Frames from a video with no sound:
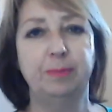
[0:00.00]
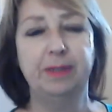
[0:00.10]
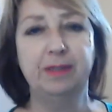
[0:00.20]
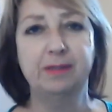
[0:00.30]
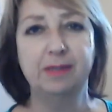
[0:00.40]

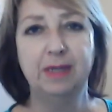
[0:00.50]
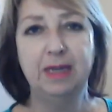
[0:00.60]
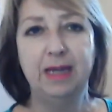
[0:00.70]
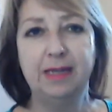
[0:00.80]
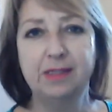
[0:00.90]
because
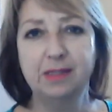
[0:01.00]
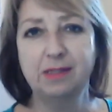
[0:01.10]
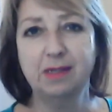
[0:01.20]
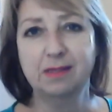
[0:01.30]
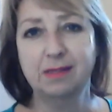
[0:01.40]
it
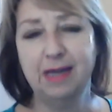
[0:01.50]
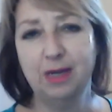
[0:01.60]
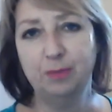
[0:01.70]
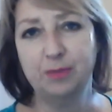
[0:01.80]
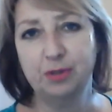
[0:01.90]
just doesn't
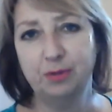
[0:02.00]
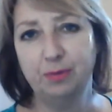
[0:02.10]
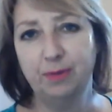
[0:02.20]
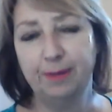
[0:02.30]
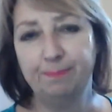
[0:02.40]
help
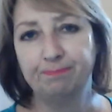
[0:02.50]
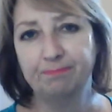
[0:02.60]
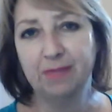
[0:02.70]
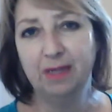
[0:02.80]
to